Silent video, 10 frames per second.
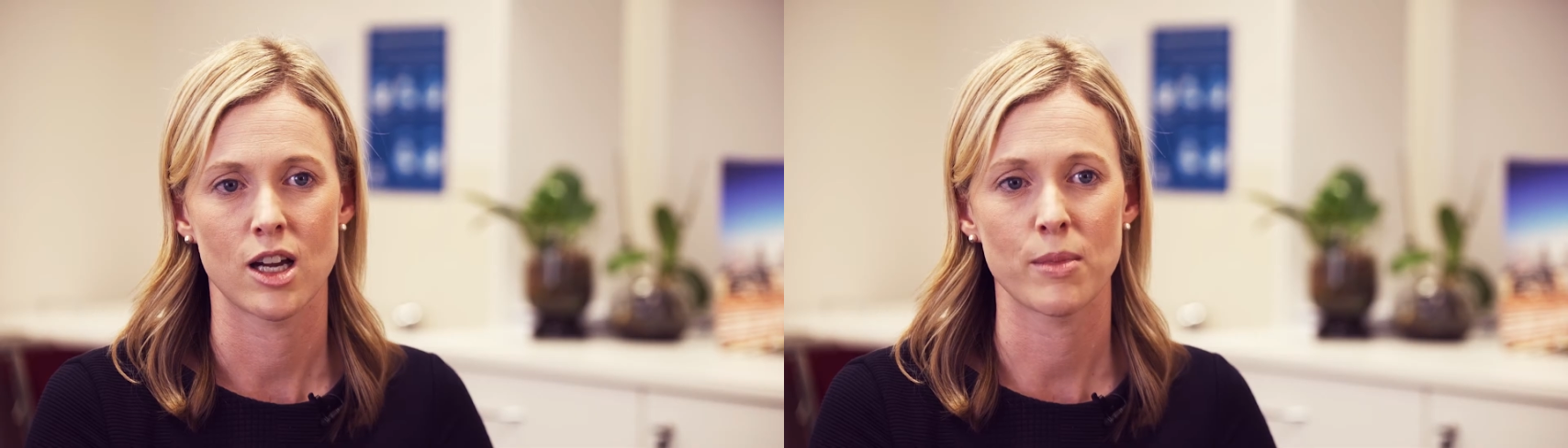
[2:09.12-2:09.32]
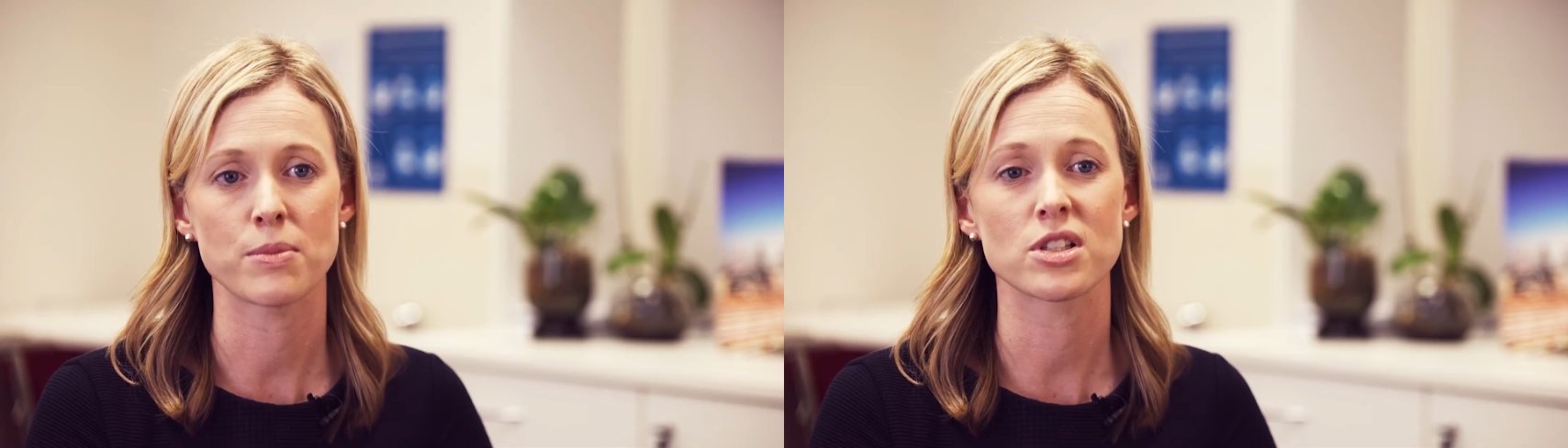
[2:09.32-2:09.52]

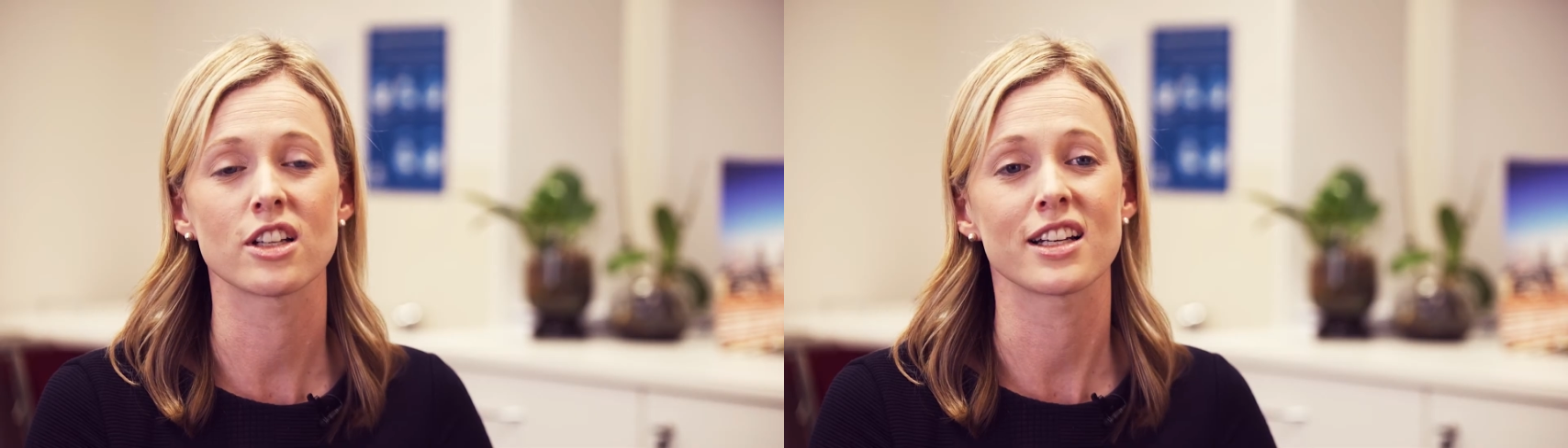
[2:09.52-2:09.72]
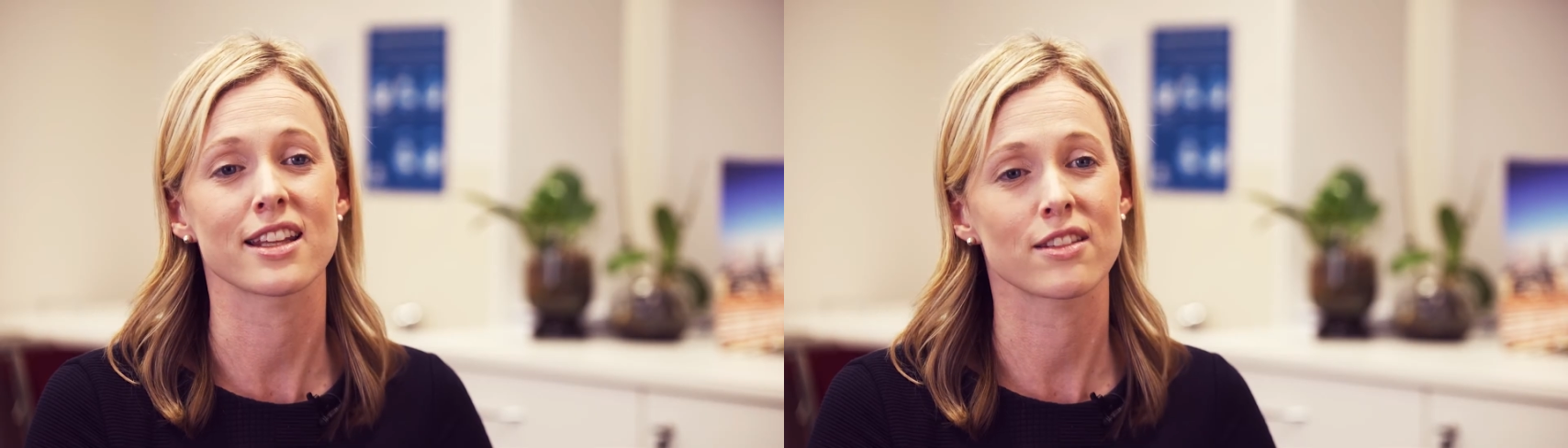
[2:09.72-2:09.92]
I'm
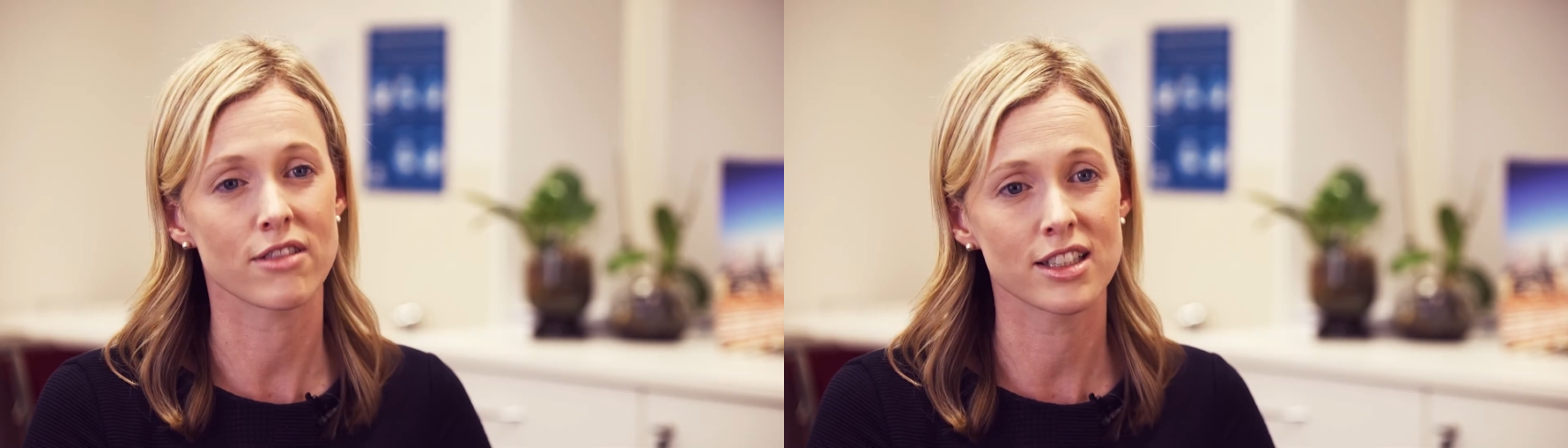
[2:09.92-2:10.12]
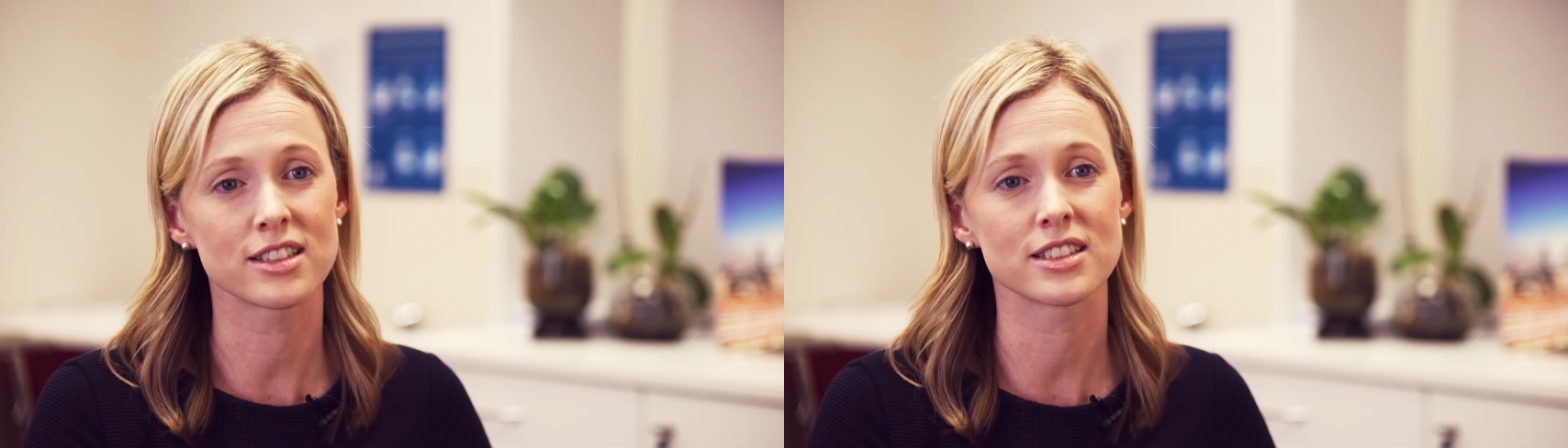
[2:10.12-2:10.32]
absolutely
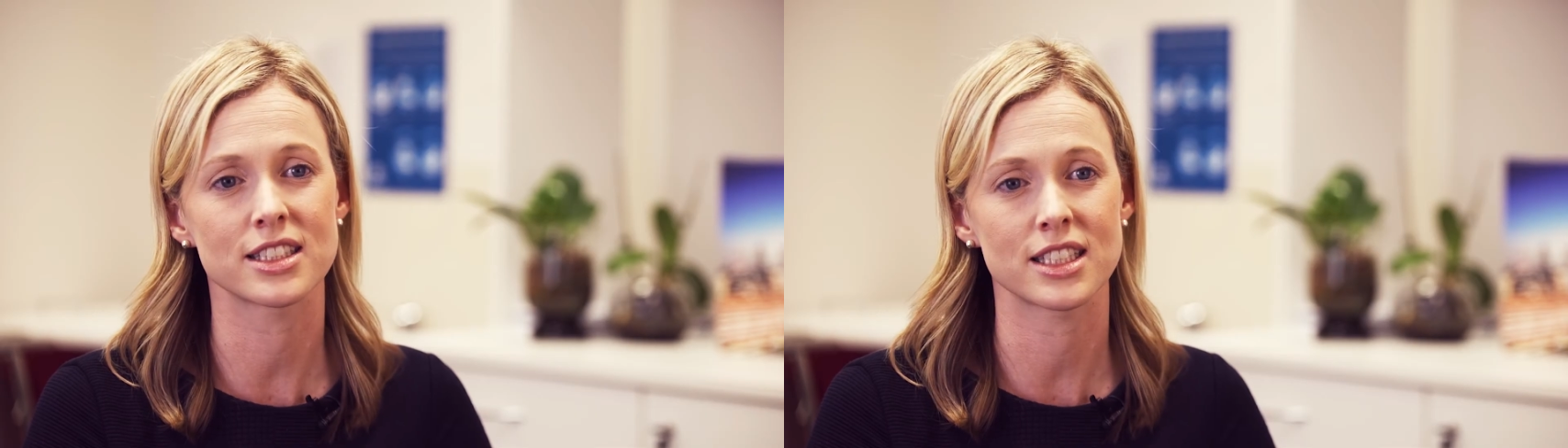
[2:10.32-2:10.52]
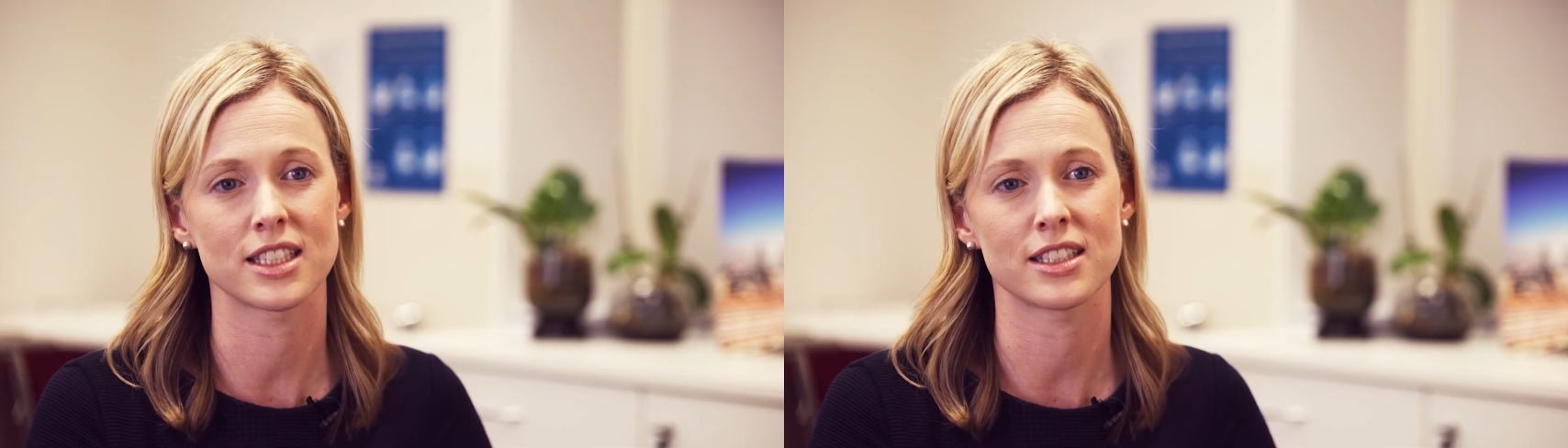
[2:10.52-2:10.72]
thrilled
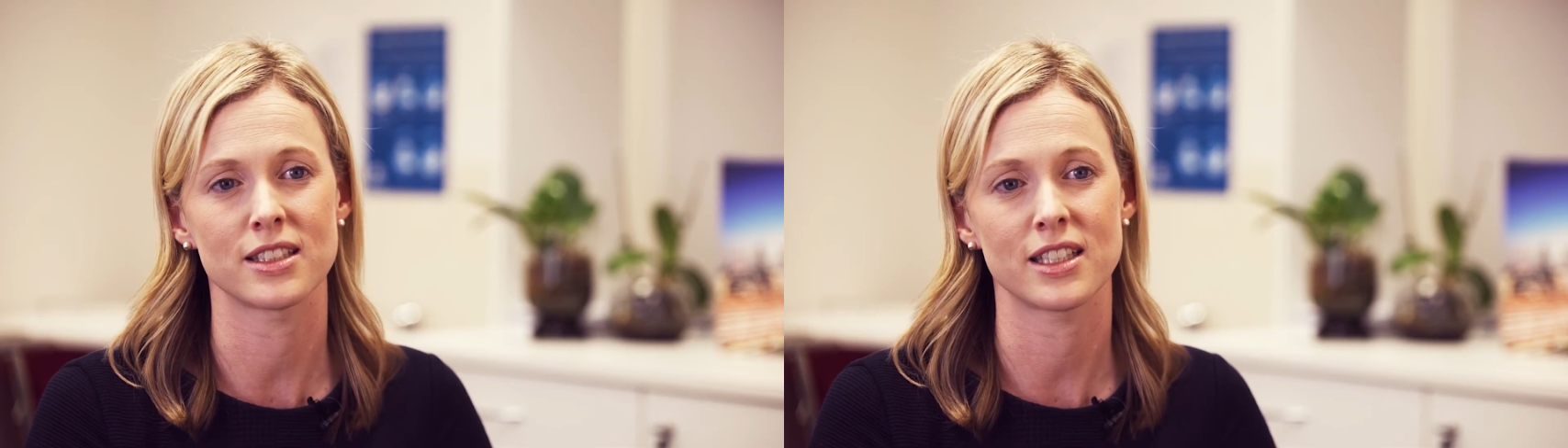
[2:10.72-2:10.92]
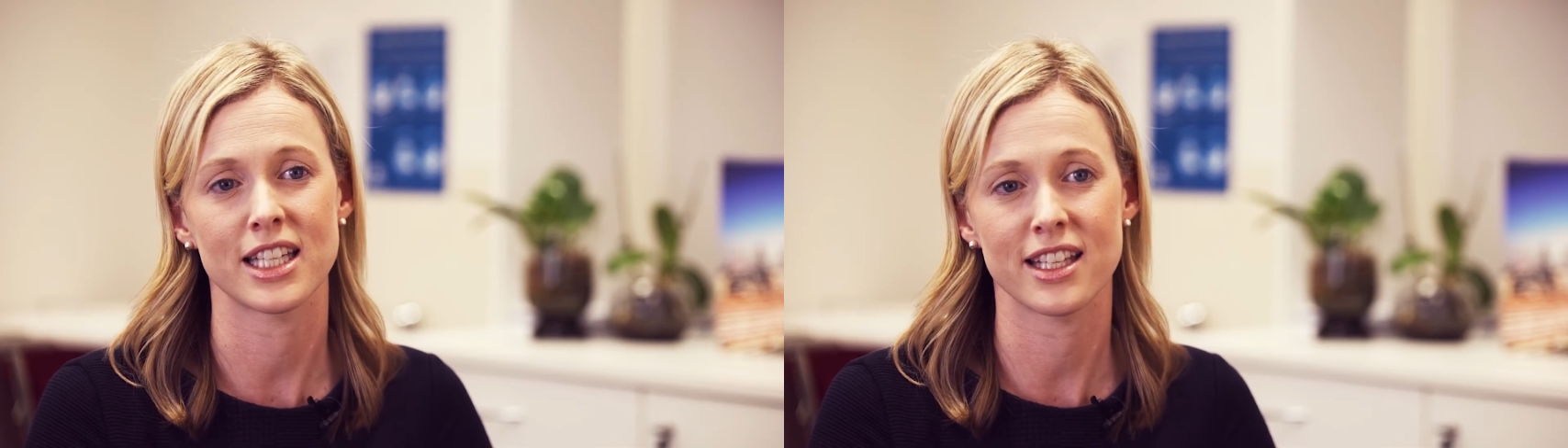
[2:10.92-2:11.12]

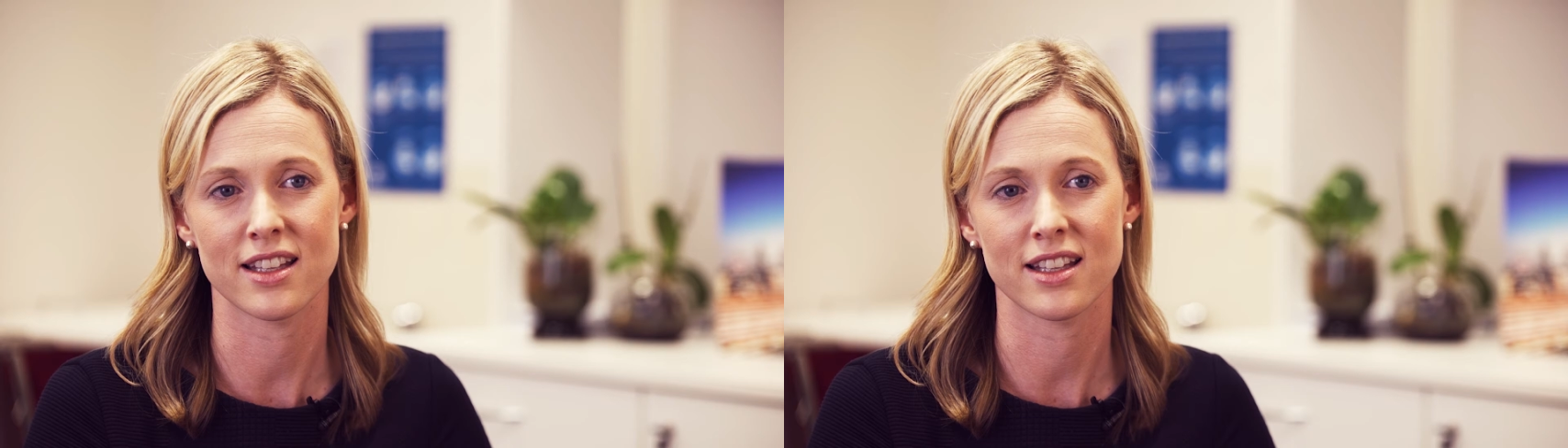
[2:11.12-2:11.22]
to